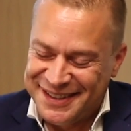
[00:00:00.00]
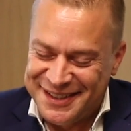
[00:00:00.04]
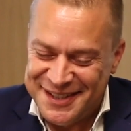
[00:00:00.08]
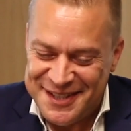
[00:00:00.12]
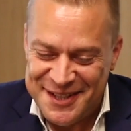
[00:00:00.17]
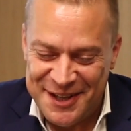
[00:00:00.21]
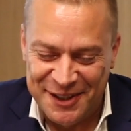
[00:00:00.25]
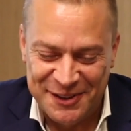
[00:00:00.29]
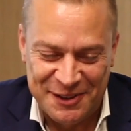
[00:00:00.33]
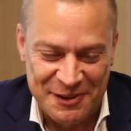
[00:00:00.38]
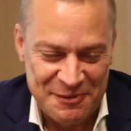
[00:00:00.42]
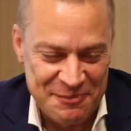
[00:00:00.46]
It's
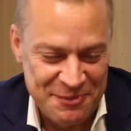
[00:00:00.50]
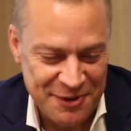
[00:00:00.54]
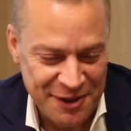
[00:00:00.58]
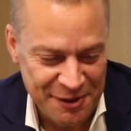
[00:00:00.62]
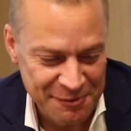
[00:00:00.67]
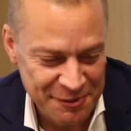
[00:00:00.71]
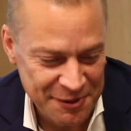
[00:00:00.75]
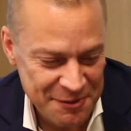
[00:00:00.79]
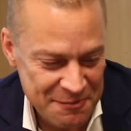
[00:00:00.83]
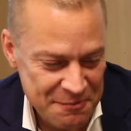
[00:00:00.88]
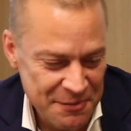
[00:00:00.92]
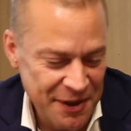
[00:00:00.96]
not a
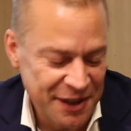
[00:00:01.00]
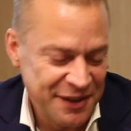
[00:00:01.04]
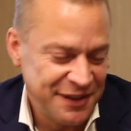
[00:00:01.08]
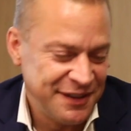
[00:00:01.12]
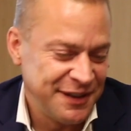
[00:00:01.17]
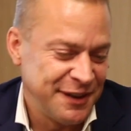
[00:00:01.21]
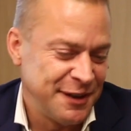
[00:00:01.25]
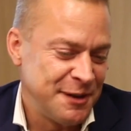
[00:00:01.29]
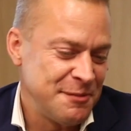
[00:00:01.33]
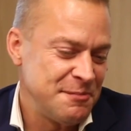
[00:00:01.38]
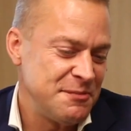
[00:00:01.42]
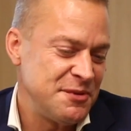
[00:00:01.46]
problem. But
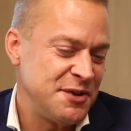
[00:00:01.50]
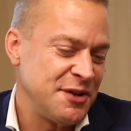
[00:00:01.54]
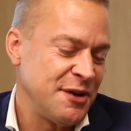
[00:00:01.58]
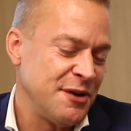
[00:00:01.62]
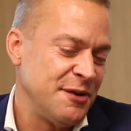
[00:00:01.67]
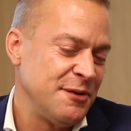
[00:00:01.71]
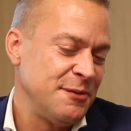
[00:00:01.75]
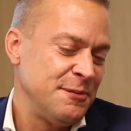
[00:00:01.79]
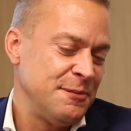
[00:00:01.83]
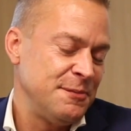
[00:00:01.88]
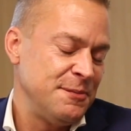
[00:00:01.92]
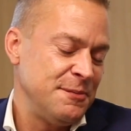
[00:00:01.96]

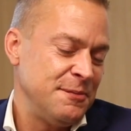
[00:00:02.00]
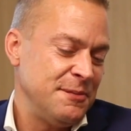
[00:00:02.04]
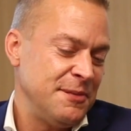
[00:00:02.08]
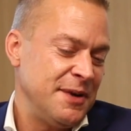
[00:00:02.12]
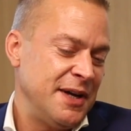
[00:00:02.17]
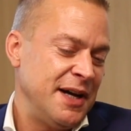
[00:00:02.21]
so